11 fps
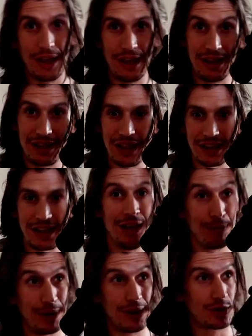and like
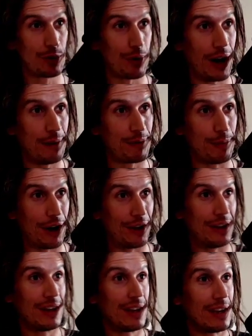him being super hyped about it.